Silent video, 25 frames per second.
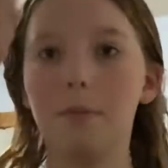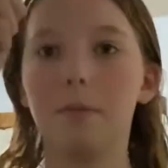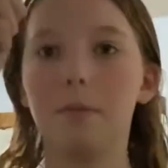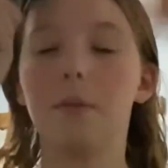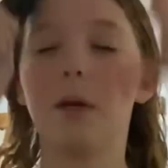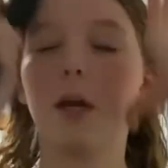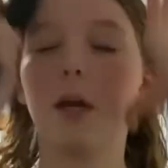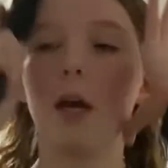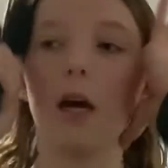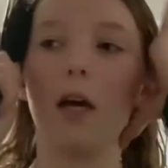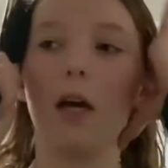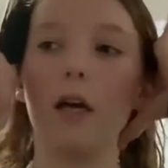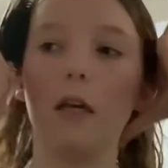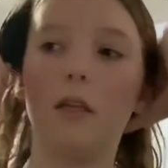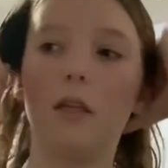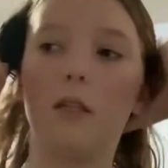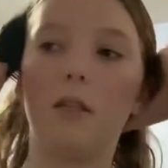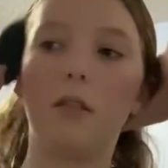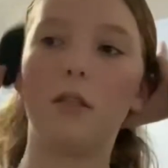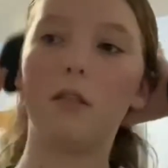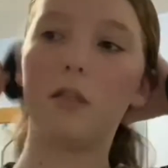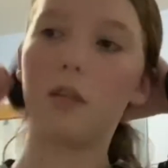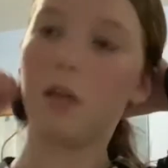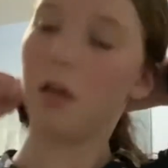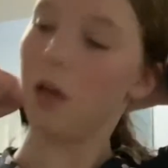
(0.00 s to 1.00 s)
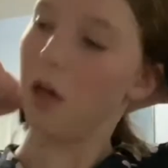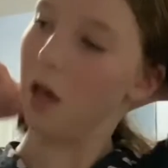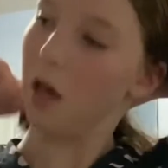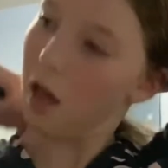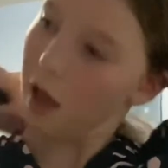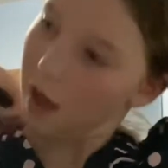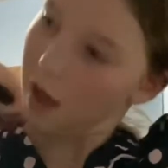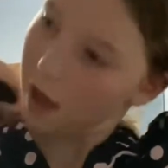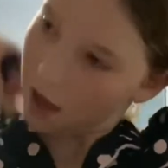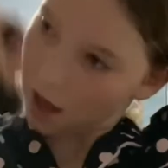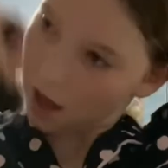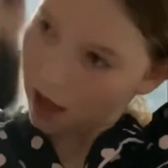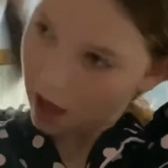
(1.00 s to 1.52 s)
because
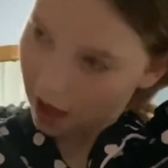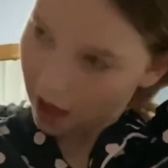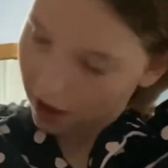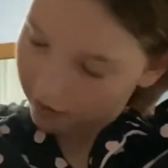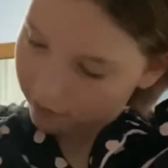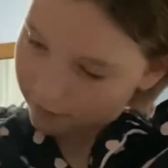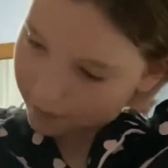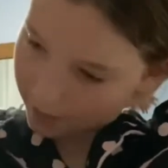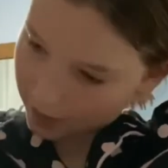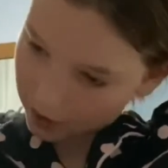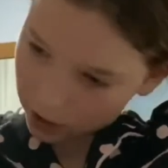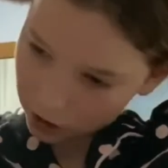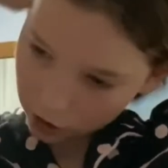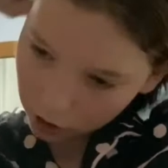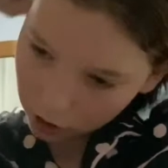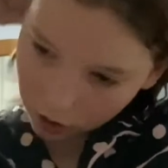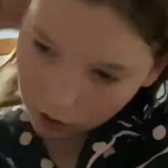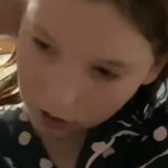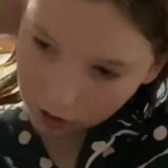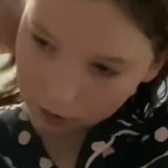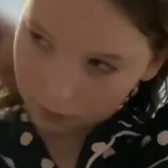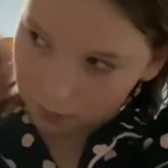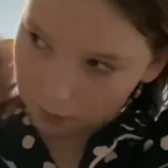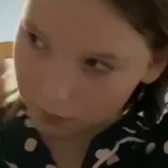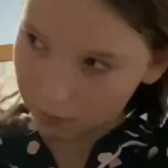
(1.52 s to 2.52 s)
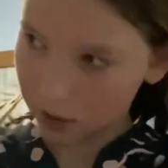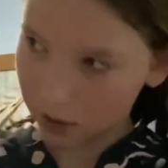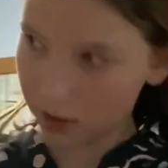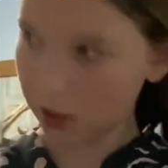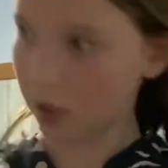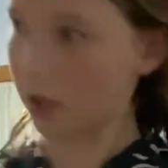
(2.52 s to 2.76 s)
I have midterms.